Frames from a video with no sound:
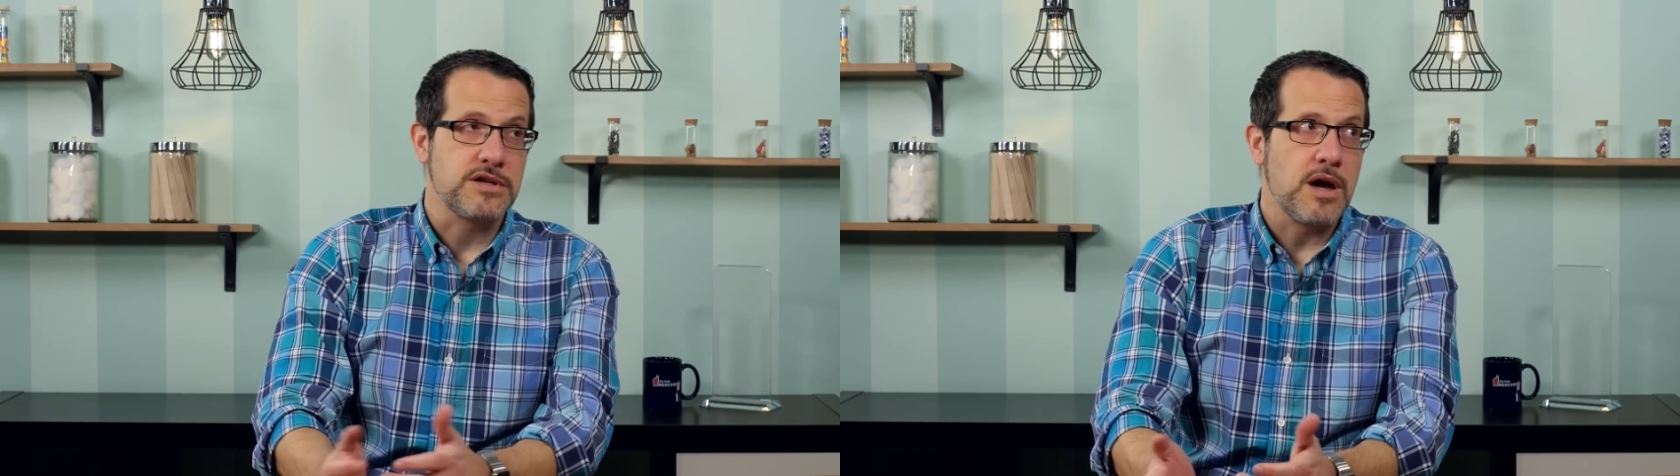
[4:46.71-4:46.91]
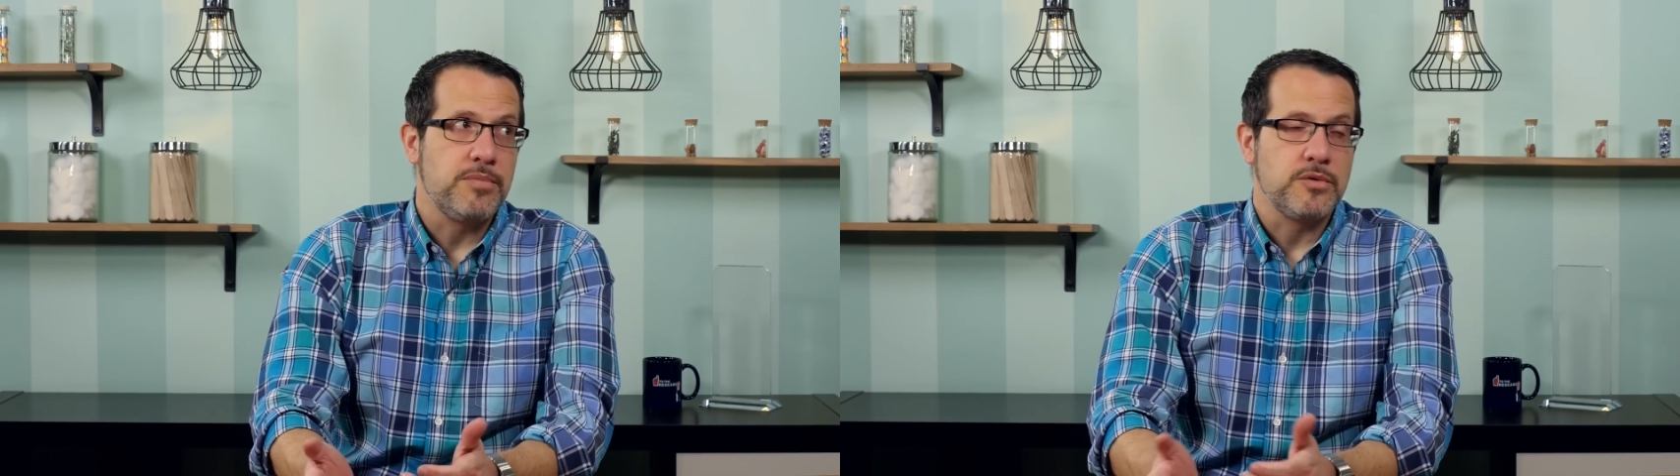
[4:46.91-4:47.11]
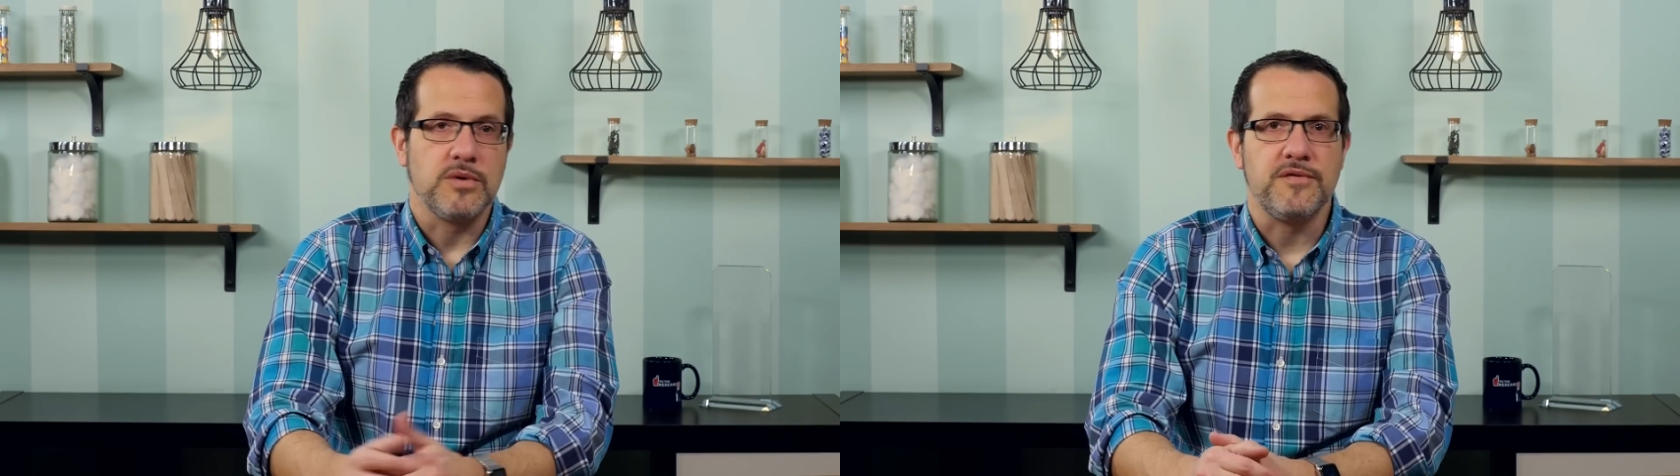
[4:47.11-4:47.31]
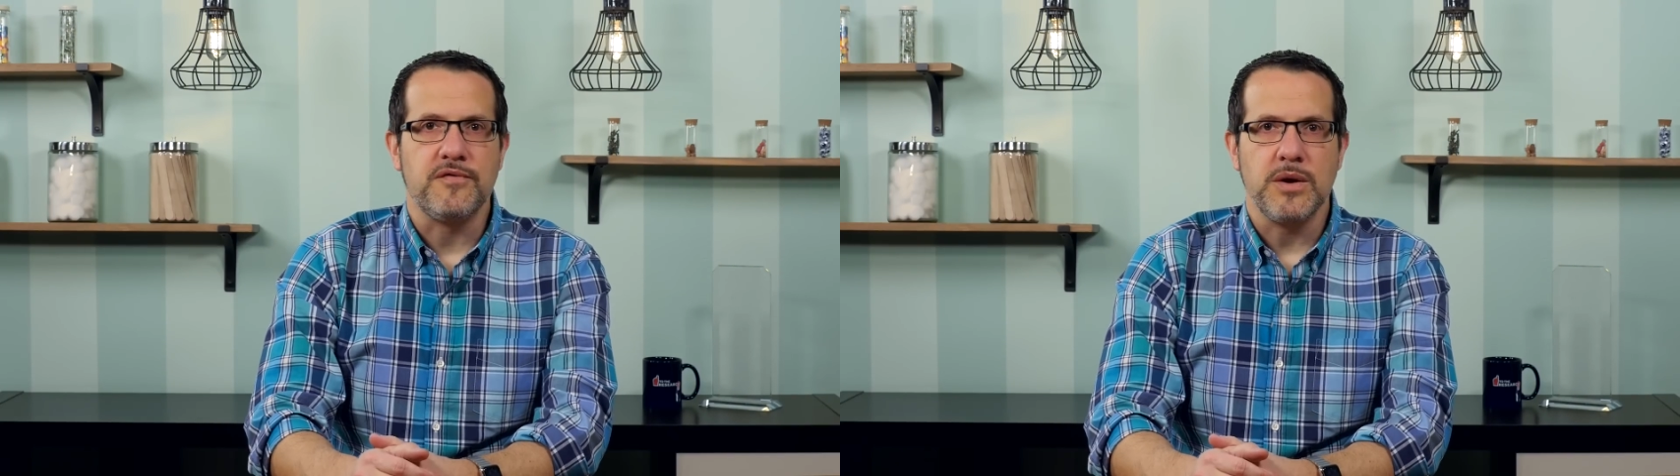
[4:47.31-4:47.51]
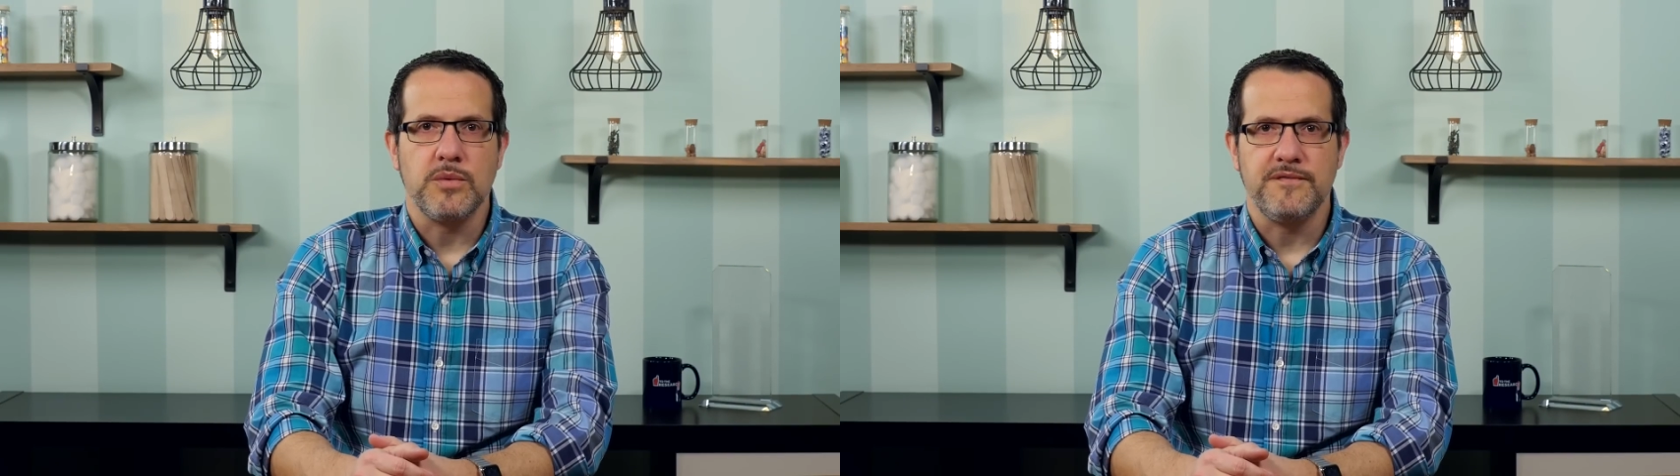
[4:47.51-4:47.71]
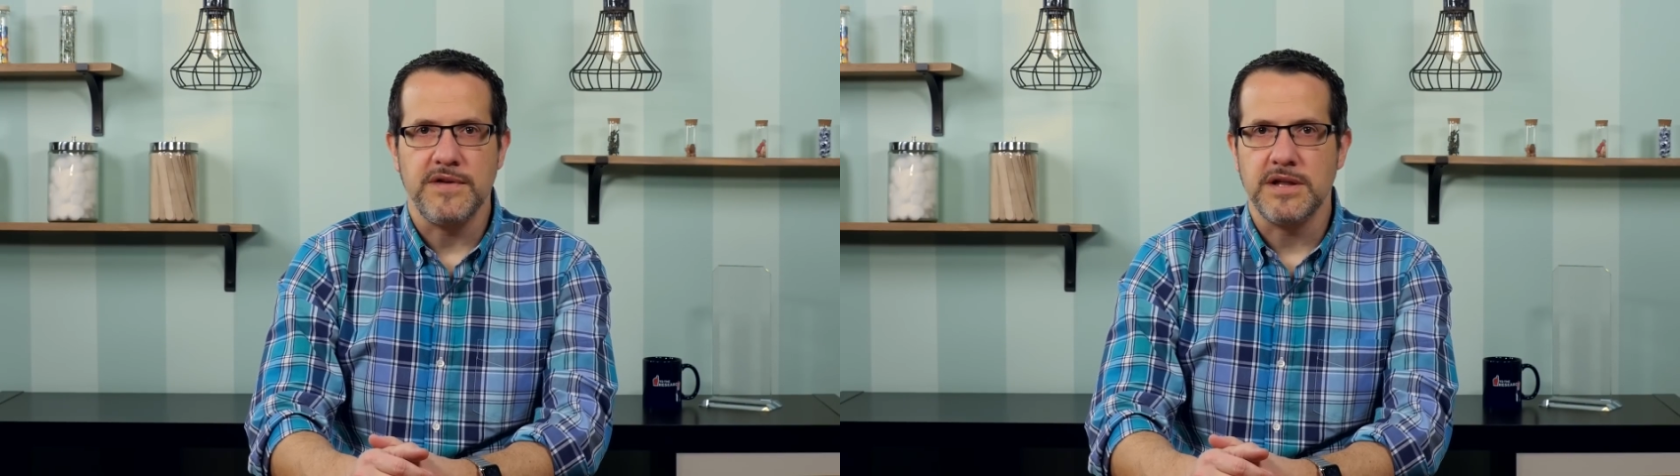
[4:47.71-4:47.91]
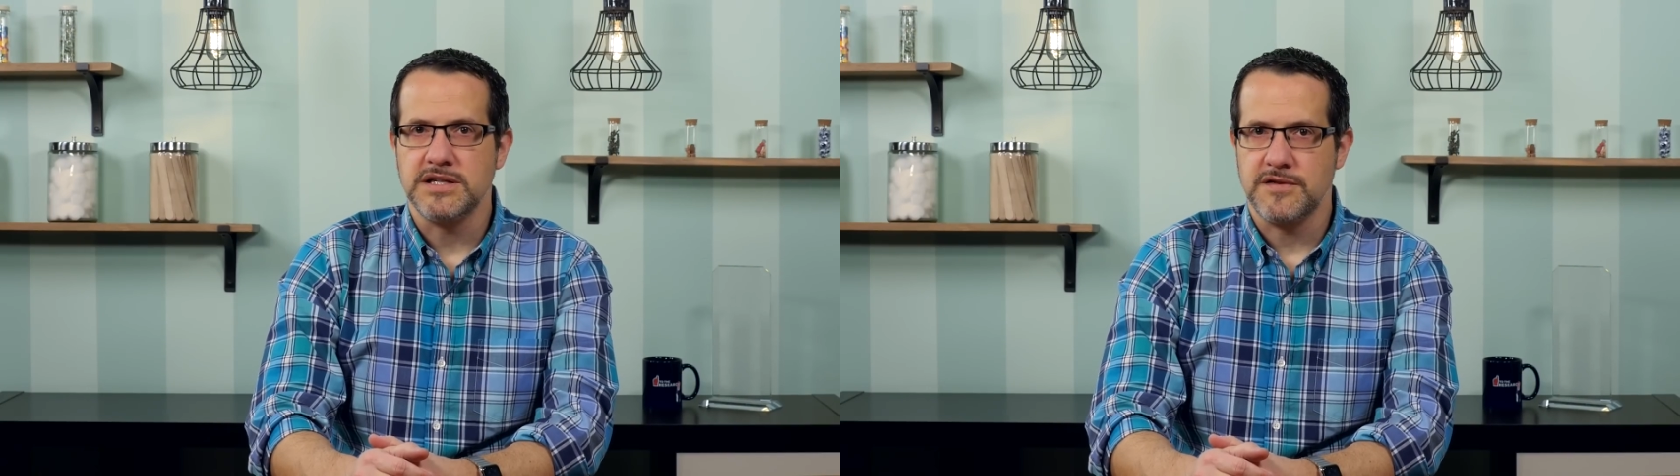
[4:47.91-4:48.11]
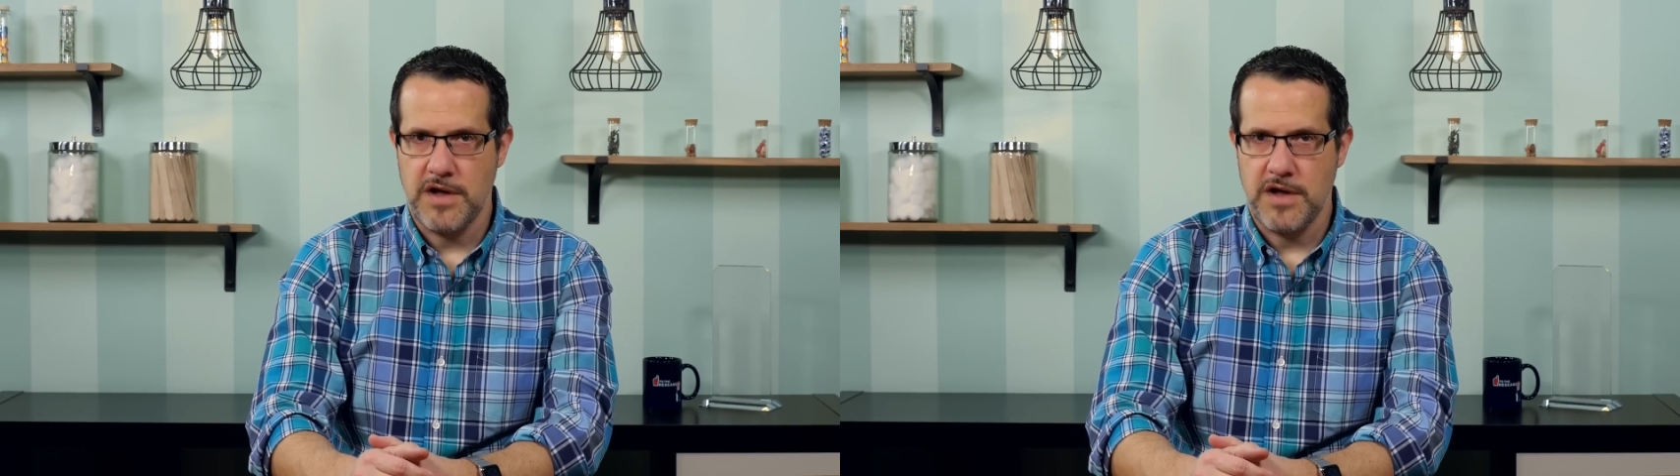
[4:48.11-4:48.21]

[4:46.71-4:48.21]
coupled with frequent feelings